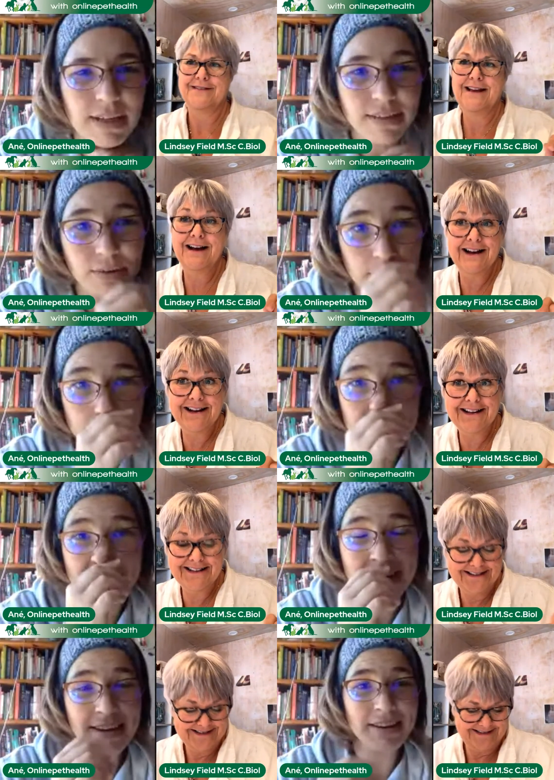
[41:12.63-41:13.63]
Speaker 1: That's incredible,
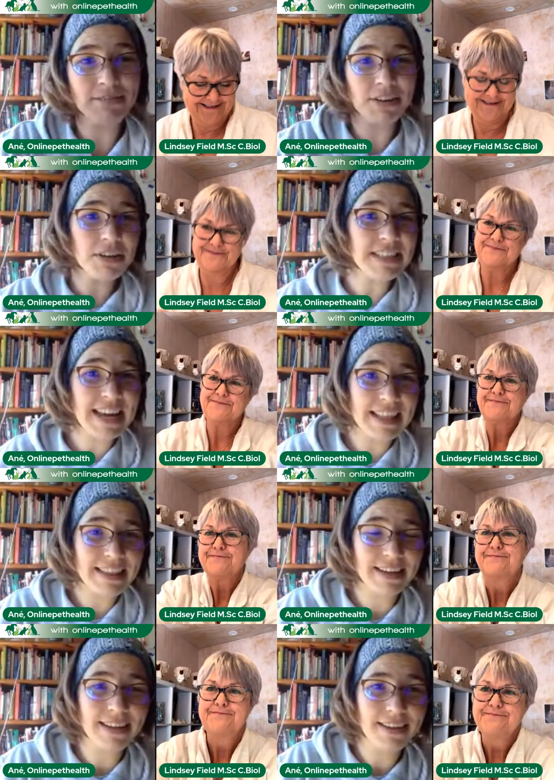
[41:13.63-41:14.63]
and and very sad that
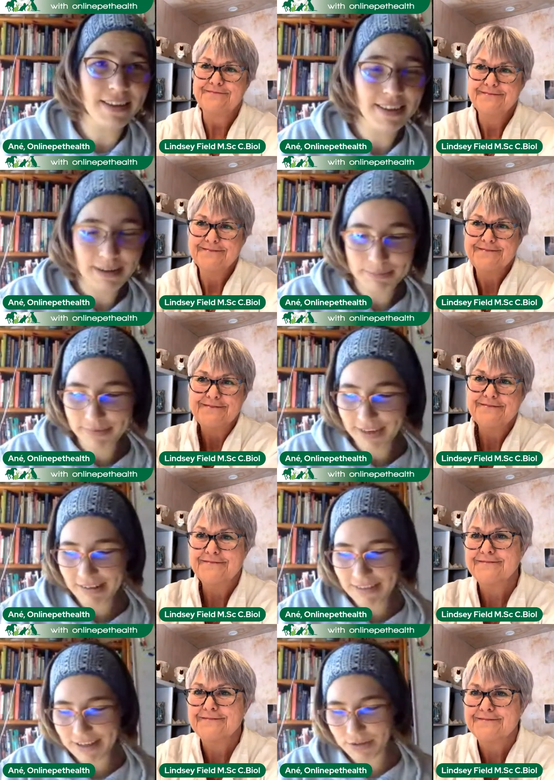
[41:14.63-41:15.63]
he um, gave
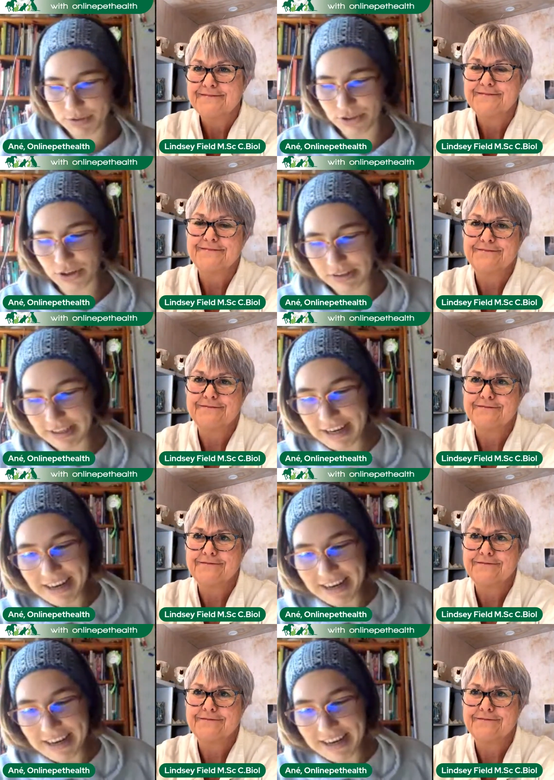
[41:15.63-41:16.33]
that to his dogs.